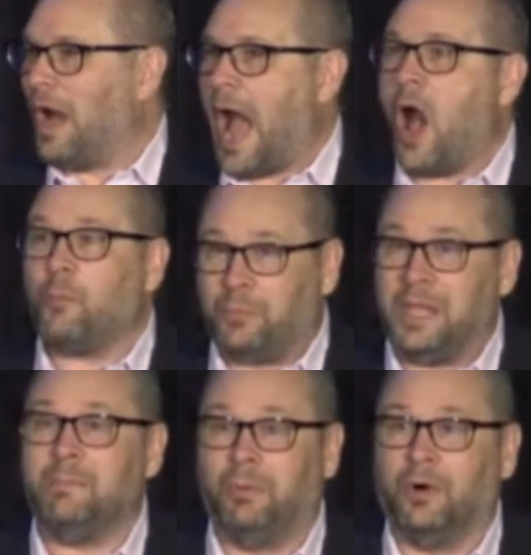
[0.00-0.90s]
how
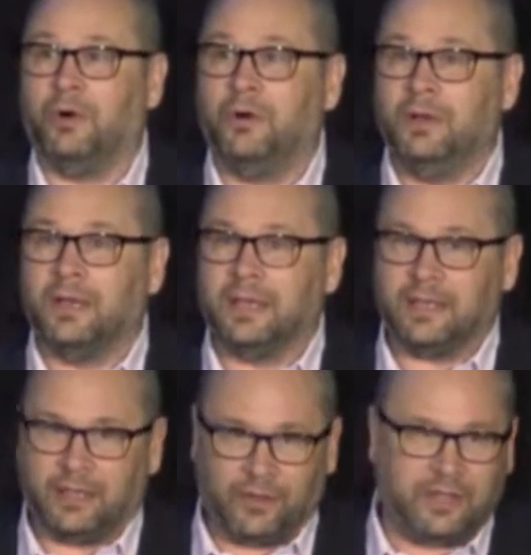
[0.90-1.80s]
people,
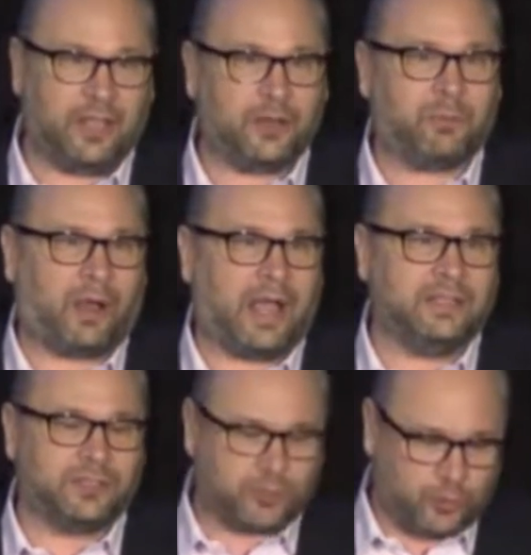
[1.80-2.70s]
you know, in the
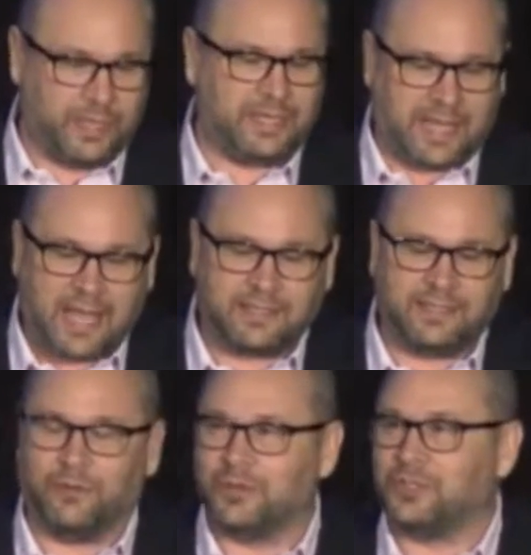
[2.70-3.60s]
enterprise treat
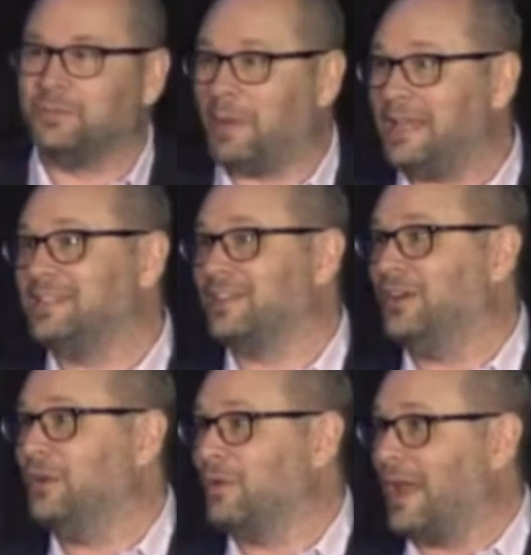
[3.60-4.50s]
testing, which is
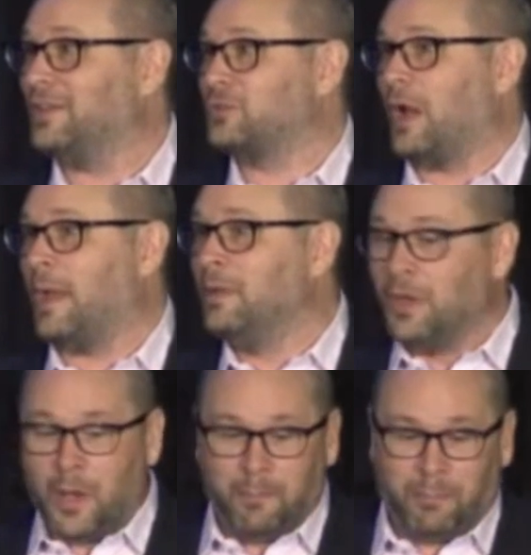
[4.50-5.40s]
basically what I describe
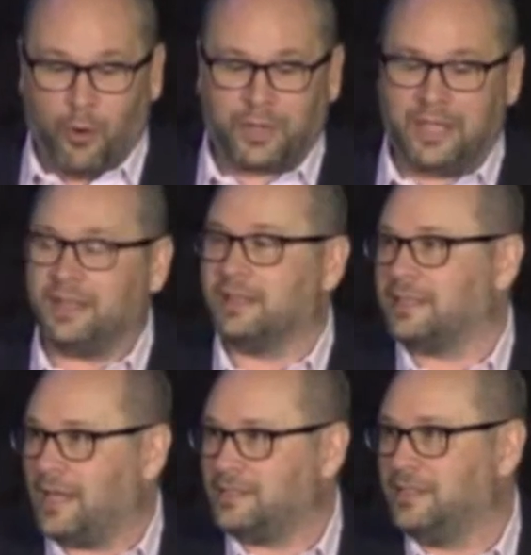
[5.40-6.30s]
poking the
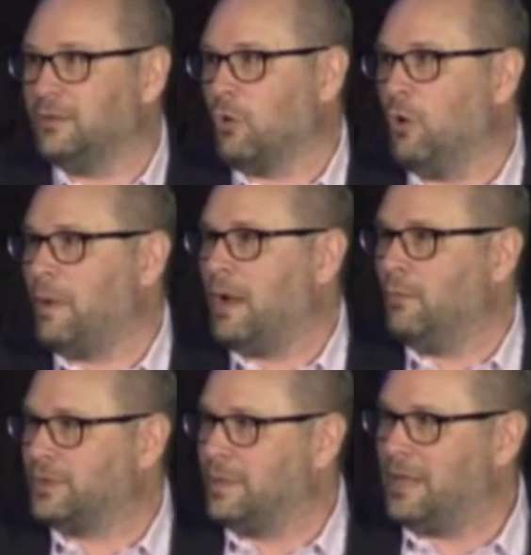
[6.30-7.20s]
testing
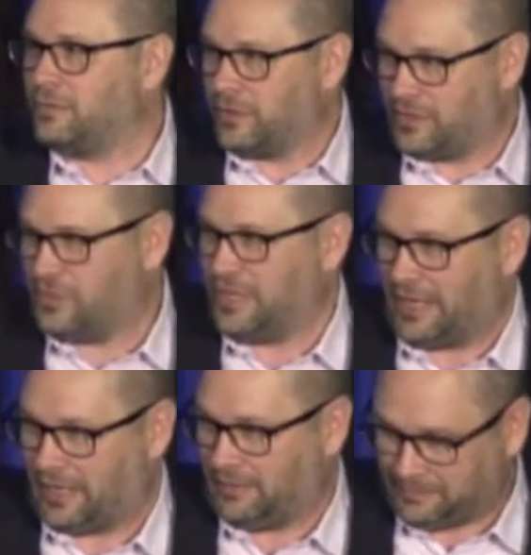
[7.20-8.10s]
robot with the metric
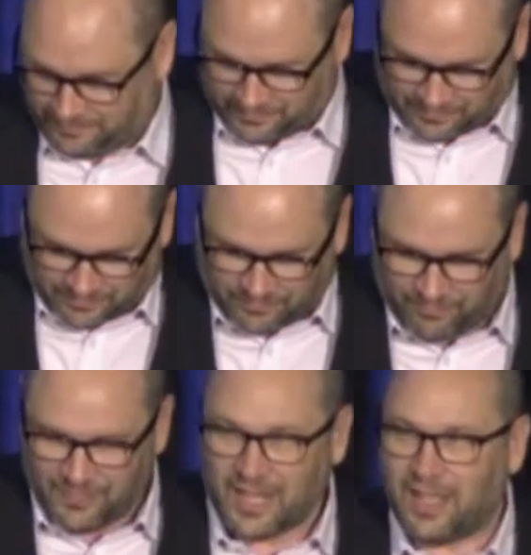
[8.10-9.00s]
stick.
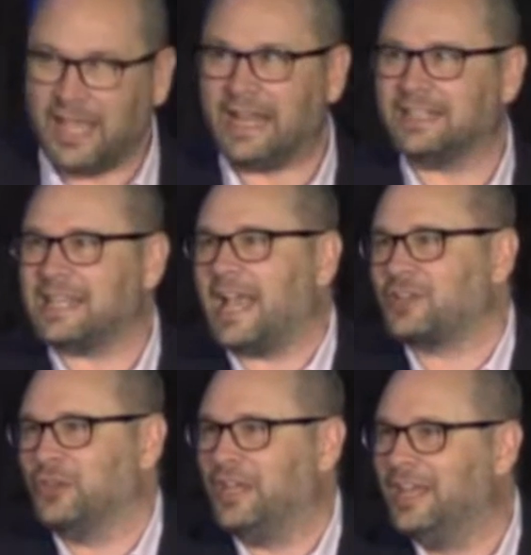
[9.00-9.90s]
And it's
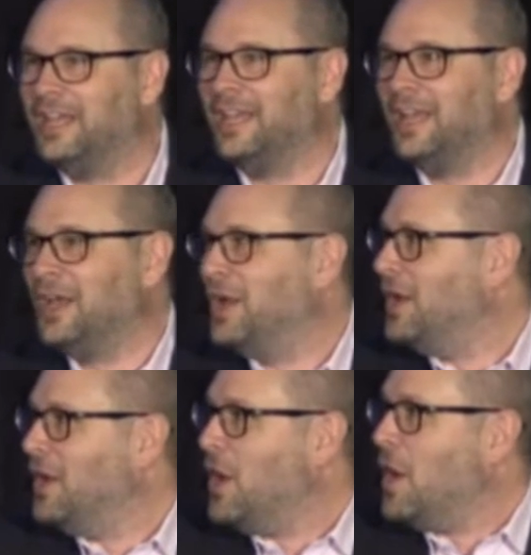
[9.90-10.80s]
actually
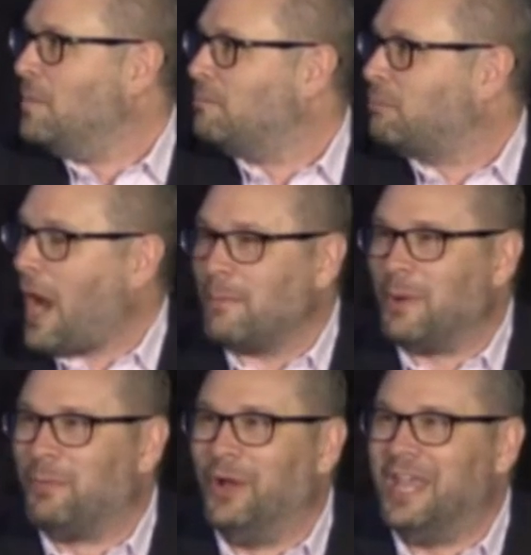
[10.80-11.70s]

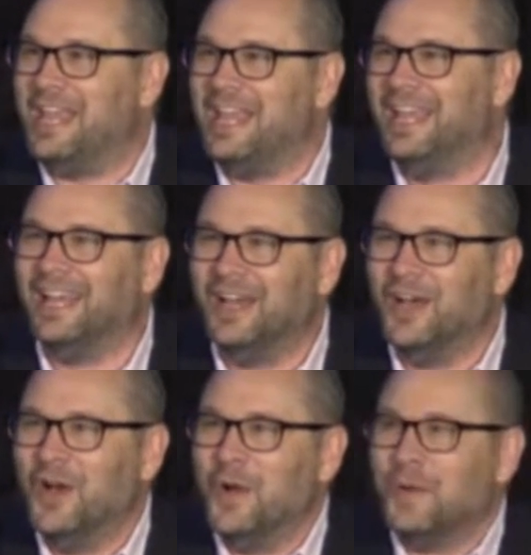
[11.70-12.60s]
probably
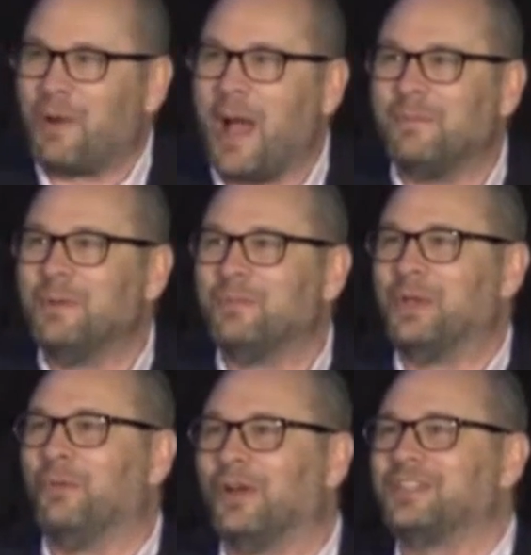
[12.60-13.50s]

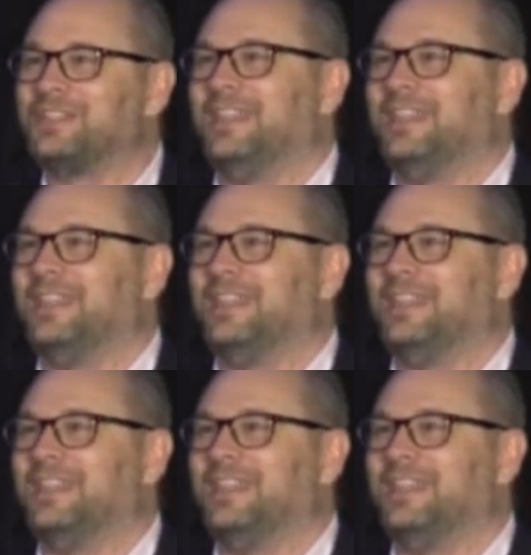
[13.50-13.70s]
worse